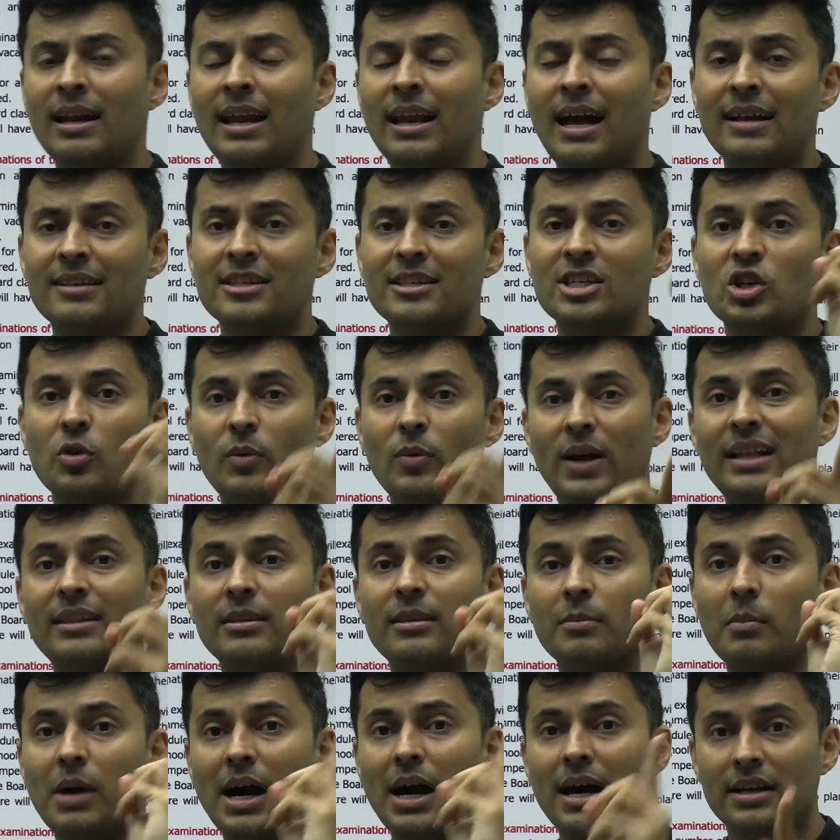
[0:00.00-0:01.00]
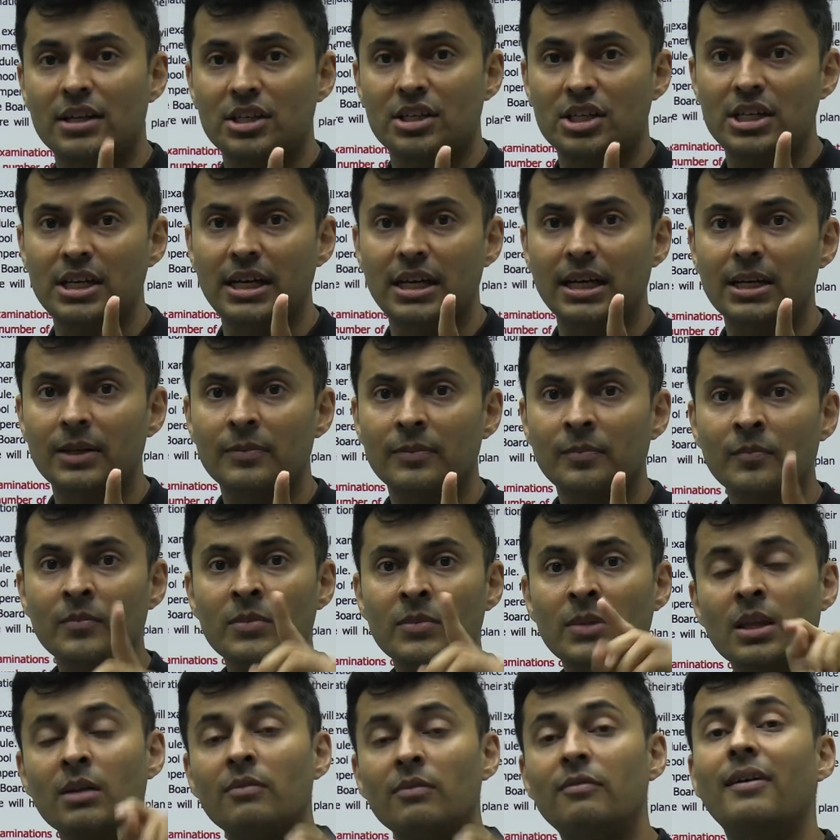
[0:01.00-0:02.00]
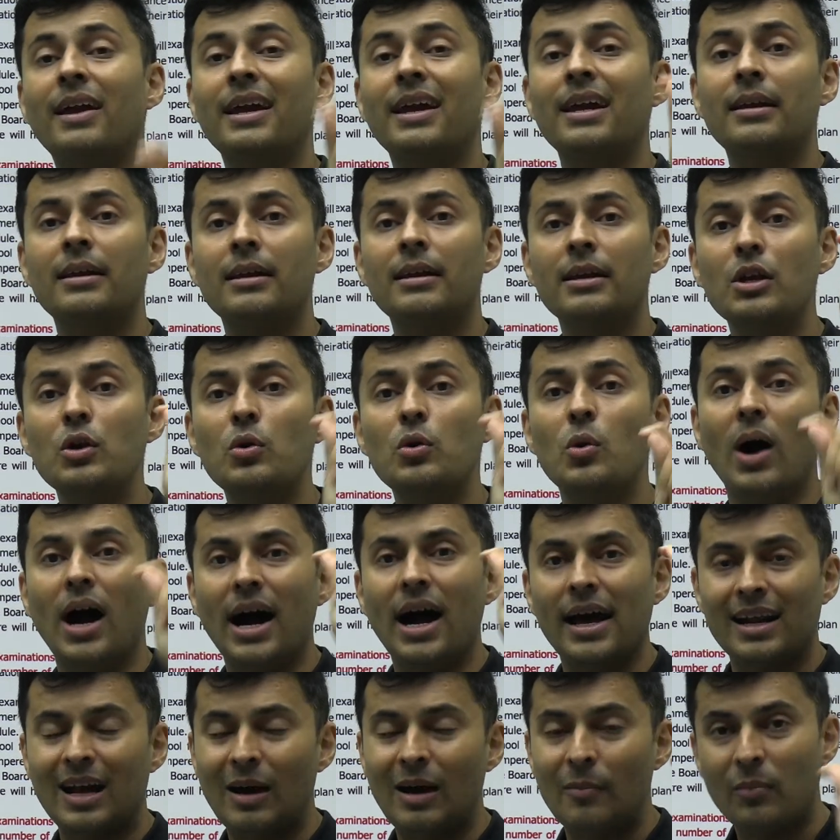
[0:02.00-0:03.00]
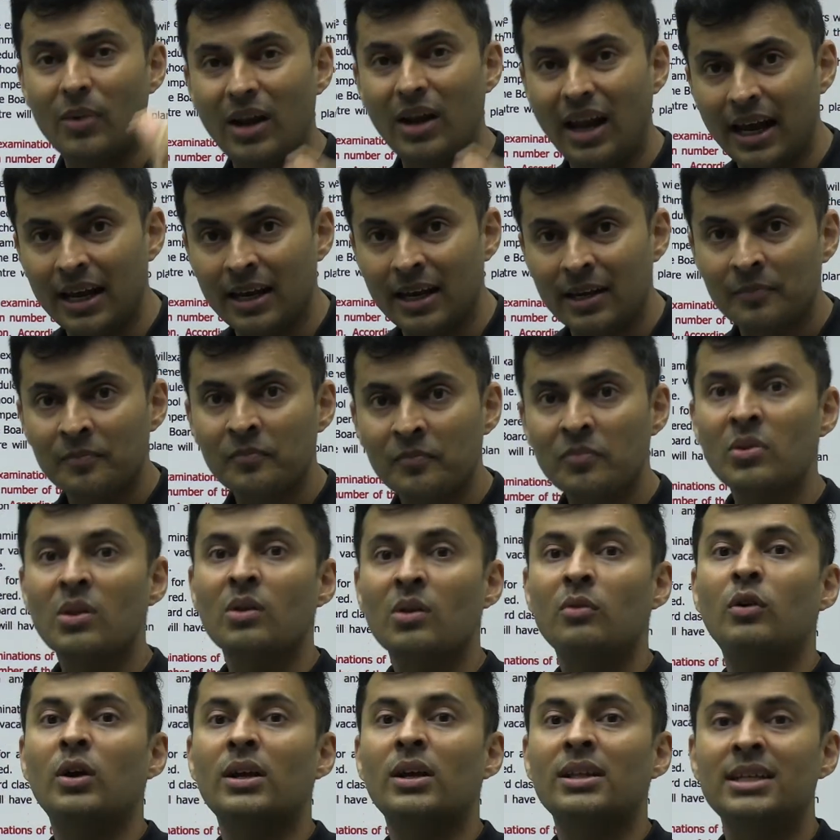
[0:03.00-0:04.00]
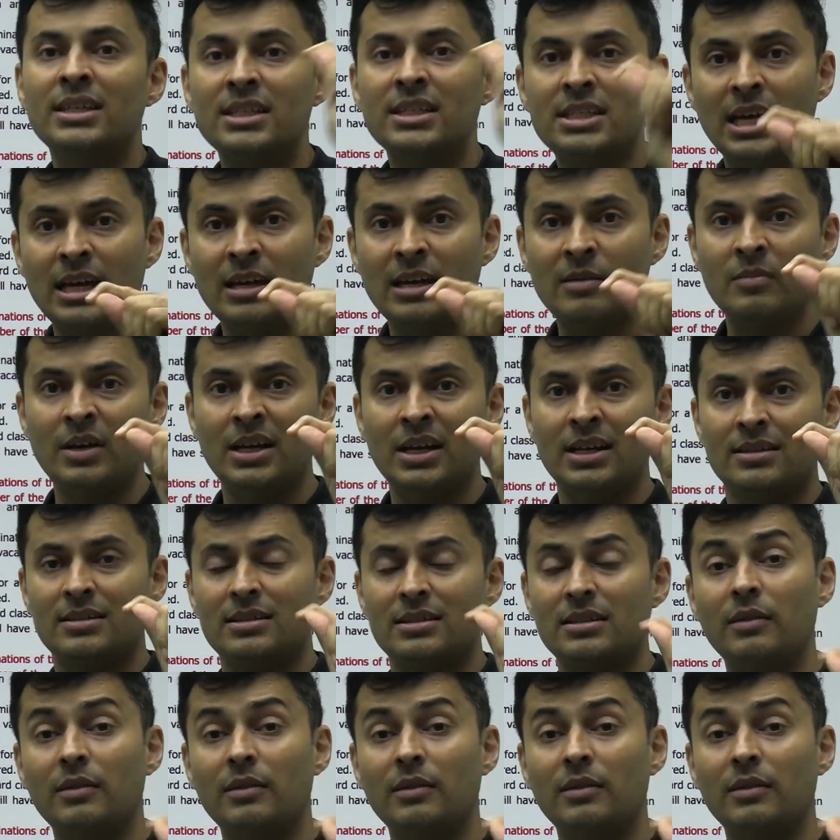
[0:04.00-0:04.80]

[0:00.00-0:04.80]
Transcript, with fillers: class 12th mark sheet when you are applying for the JEE mains.